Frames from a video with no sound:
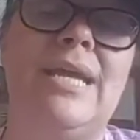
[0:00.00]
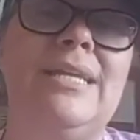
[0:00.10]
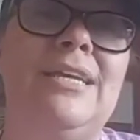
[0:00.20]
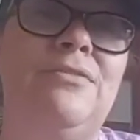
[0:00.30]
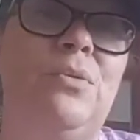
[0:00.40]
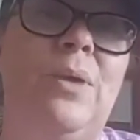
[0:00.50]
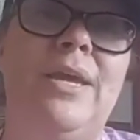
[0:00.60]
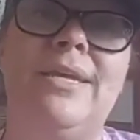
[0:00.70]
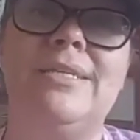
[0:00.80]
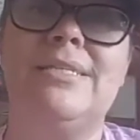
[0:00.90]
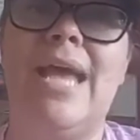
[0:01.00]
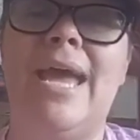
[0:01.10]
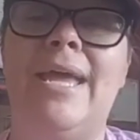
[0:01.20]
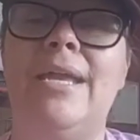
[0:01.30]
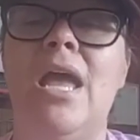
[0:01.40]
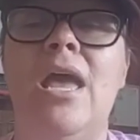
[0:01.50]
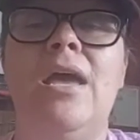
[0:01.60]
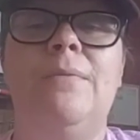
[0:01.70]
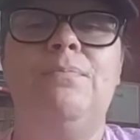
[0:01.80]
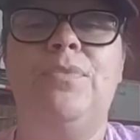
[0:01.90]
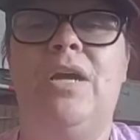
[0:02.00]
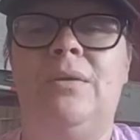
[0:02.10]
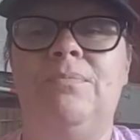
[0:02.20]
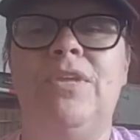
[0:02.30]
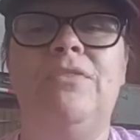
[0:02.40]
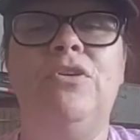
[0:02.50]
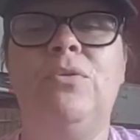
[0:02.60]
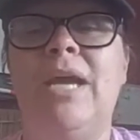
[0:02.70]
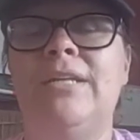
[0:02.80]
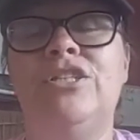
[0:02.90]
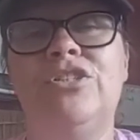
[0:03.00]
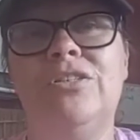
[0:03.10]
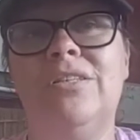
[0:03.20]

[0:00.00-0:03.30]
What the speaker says: and giveaways, and if you catch